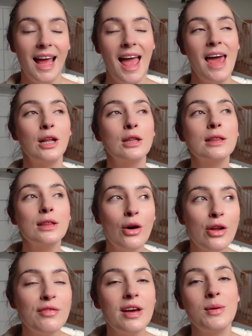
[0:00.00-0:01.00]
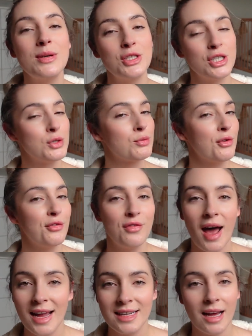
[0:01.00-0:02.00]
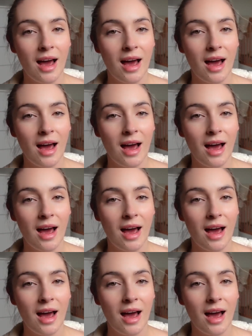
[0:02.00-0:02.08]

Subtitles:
and a lot of it was just refined